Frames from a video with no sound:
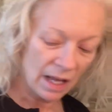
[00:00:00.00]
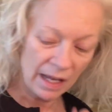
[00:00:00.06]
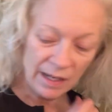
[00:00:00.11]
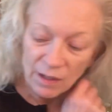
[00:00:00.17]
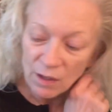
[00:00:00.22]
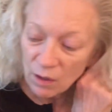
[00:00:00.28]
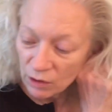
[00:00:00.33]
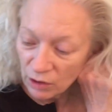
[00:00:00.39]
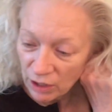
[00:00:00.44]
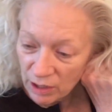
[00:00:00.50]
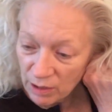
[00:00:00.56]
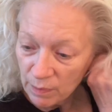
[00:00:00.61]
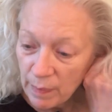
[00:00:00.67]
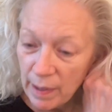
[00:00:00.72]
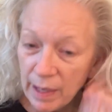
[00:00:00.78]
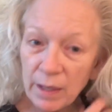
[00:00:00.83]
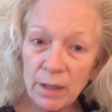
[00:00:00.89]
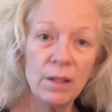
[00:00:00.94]
I know it looks
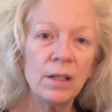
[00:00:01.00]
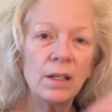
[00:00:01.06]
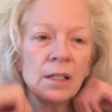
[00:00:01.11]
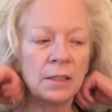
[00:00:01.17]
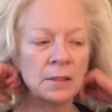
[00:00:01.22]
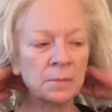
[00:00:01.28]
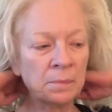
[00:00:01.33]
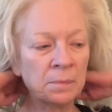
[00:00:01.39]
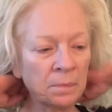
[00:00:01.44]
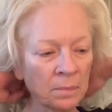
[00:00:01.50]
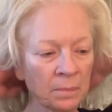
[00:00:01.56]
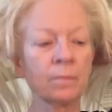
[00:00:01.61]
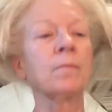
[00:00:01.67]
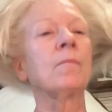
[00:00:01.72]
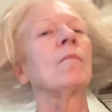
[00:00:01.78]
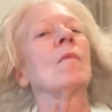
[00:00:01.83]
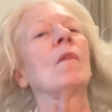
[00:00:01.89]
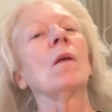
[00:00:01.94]
better,
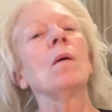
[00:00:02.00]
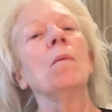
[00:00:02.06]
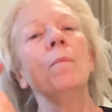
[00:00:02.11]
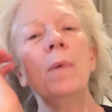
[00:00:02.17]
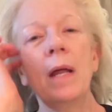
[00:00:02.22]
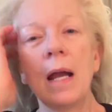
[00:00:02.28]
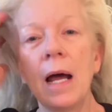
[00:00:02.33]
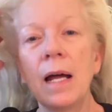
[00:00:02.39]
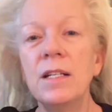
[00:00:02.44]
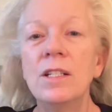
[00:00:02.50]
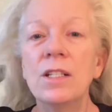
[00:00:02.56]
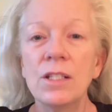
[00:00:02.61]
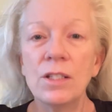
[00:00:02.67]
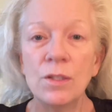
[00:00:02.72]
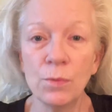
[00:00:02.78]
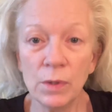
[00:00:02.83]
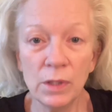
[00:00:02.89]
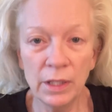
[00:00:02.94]
but I
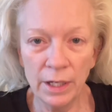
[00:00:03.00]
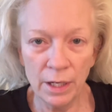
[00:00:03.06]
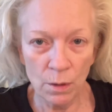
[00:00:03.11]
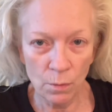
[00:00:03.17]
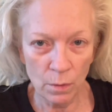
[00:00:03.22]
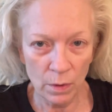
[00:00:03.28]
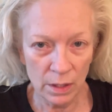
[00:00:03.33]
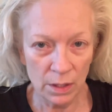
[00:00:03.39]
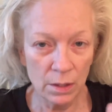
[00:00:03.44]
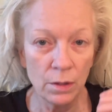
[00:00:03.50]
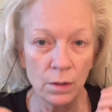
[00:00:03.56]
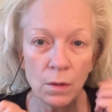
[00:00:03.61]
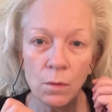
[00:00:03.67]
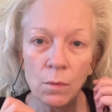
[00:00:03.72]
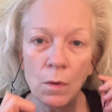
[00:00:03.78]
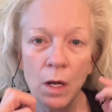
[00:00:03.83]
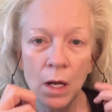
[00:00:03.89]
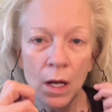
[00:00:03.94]
just really don't want to.
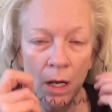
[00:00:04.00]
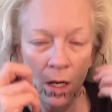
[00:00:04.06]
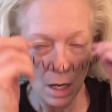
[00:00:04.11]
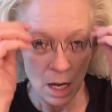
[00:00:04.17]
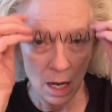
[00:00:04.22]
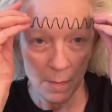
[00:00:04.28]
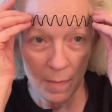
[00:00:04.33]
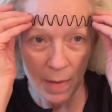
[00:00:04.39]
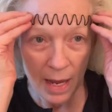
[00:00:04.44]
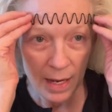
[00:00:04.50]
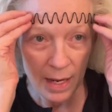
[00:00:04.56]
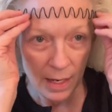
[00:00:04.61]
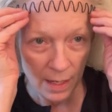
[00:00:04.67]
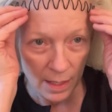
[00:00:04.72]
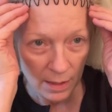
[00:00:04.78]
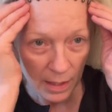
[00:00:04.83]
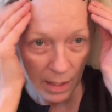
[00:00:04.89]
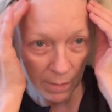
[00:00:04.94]
I may
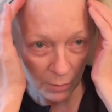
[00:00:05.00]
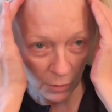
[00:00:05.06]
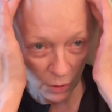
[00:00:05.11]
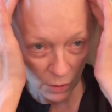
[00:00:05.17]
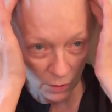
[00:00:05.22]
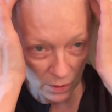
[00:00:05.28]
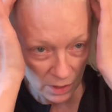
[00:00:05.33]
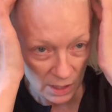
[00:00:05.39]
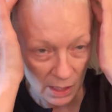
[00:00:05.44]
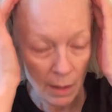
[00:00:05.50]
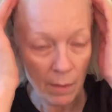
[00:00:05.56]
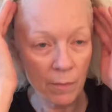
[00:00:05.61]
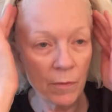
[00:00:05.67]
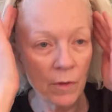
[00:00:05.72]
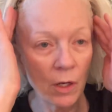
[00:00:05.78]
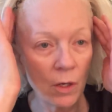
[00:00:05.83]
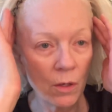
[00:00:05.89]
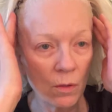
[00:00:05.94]
end up doing
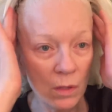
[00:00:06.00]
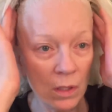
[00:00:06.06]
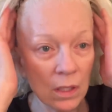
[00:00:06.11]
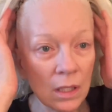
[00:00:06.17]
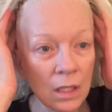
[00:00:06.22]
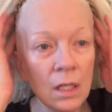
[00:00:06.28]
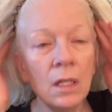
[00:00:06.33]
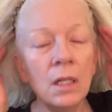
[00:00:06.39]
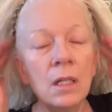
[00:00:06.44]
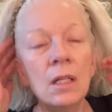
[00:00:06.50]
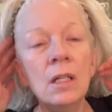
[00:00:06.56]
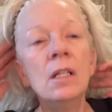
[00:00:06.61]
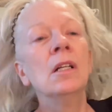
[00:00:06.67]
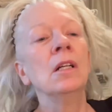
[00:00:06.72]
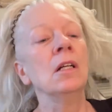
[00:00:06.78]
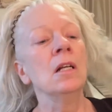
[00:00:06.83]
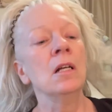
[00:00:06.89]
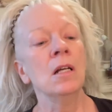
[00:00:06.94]
something though.
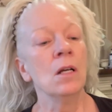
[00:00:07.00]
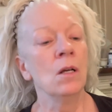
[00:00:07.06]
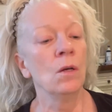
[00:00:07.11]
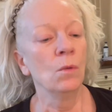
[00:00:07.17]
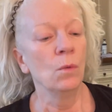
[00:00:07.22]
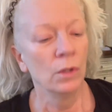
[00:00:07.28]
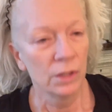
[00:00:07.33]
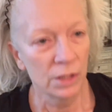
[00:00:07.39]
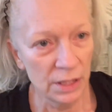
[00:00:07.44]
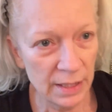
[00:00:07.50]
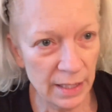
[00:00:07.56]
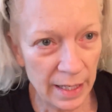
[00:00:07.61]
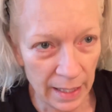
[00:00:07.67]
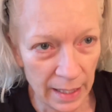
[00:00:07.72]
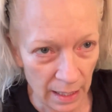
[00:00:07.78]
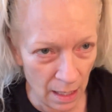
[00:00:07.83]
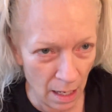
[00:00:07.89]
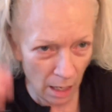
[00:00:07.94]
We'll
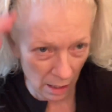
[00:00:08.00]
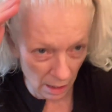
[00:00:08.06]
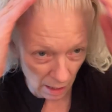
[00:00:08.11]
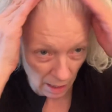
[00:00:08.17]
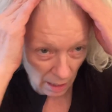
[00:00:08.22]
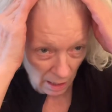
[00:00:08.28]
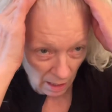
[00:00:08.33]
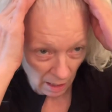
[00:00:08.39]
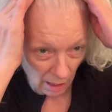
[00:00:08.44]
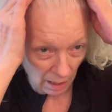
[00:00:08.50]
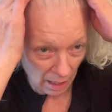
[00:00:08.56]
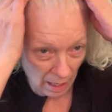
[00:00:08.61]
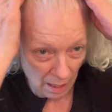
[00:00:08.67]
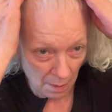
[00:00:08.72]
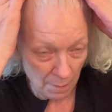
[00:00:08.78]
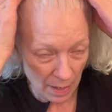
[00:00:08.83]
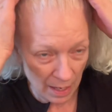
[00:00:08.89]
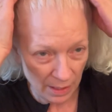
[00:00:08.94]
see.
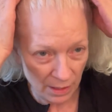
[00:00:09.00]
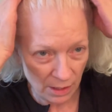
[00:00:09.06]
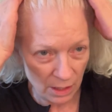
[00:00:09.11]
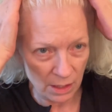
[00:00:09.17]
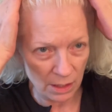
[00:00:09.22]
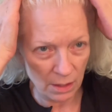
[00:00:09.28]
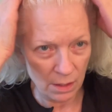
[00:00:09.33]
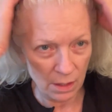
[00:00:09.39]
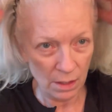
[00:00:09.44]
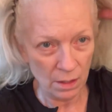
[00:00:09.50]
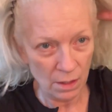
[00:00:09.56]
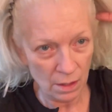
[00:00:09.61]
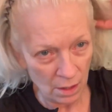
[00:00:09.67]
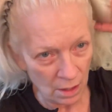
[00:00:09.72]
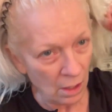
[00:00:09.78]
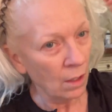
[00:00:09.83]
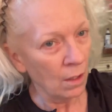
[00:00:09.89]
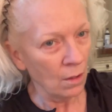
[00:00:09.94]
I might just
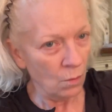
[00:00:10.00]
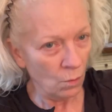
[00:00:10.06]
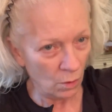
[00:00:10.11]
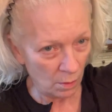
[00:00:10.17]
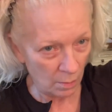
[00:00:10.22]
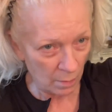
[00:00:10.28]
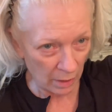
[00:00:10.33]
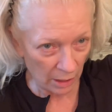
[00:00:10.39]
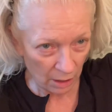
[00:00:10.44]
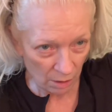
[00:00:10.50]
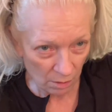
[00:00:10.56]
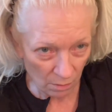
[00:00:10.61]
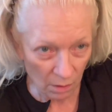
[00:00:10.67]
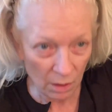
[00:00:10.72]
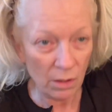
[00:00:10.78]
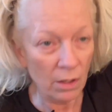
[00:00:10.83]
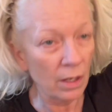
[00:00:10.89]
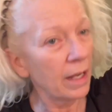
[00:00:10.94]
wear my cute
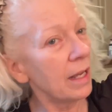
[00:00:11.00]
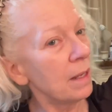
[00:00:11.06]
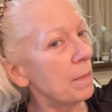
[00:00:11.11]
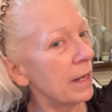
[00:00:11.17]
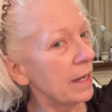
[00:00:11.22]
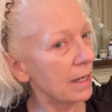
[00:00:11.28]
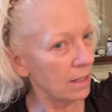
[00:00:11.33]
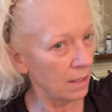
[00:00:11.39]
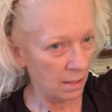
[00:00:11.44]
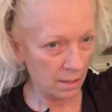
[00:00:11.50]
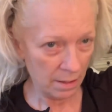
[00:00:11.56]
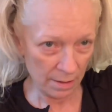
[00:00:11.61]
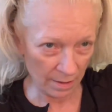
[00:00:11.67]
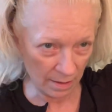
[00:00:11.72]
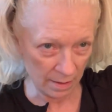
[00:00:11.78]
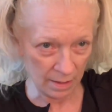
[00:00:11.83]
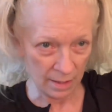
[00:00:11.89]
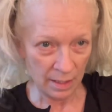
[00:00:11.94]
little headband
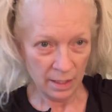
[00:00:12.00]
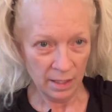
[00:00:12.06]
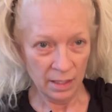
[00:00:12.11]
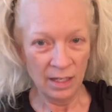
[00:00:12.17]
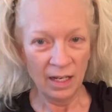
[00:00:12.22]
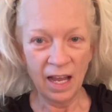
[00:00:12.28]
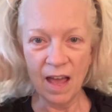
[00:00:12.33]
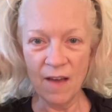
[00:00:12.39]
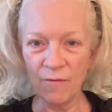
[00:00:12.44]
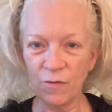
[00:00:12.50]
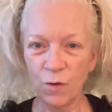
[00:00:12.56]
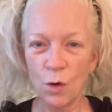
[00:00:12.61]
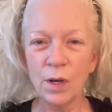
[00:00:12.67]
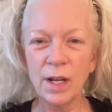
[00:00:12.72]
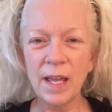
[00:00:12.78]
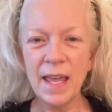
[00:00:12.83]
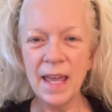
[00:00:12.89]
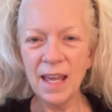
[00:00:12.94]
and
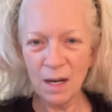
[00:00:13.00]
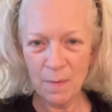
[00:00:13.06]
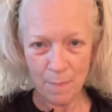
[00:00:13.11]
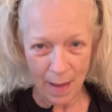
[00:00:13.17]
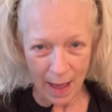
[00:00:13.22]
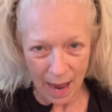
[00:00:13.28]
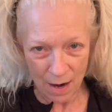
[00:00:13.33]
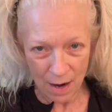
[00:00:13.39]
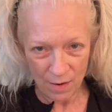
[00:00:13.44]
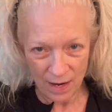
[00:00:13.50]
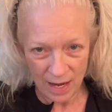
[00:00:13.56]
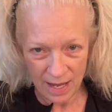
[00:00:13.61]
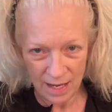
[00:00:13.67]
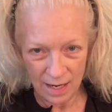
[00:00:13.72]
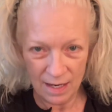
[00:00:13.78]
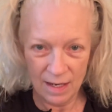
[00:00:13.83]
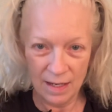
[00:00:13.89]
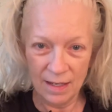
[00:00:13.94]
forget about it.